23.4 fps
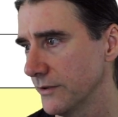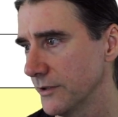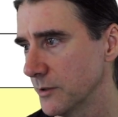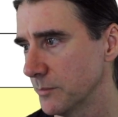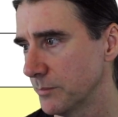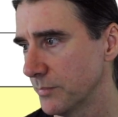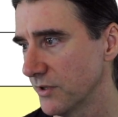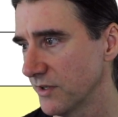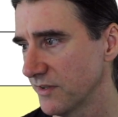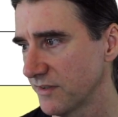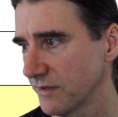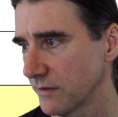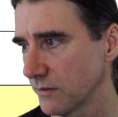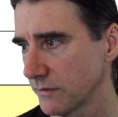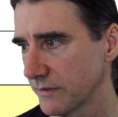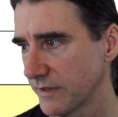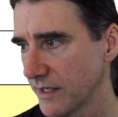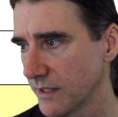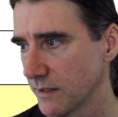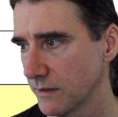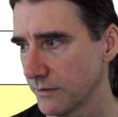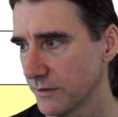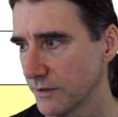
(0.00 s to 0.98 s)
your personal
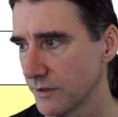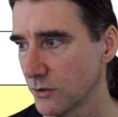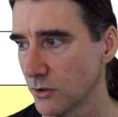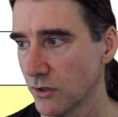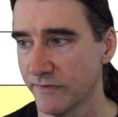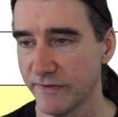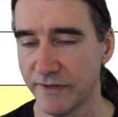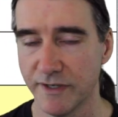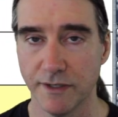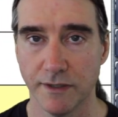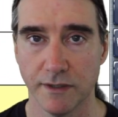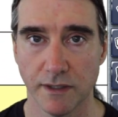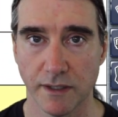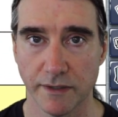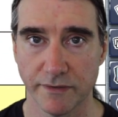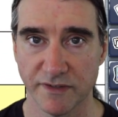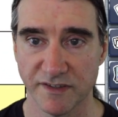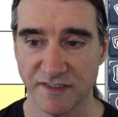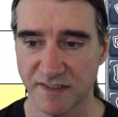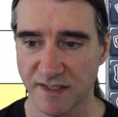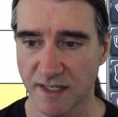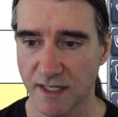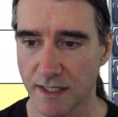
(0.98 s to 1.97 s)
calendar over here on
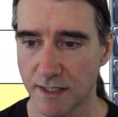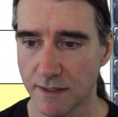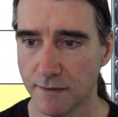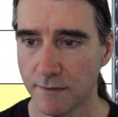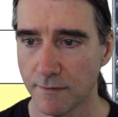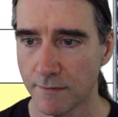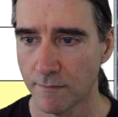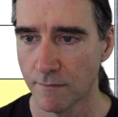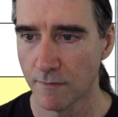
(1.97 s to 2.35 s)
the side,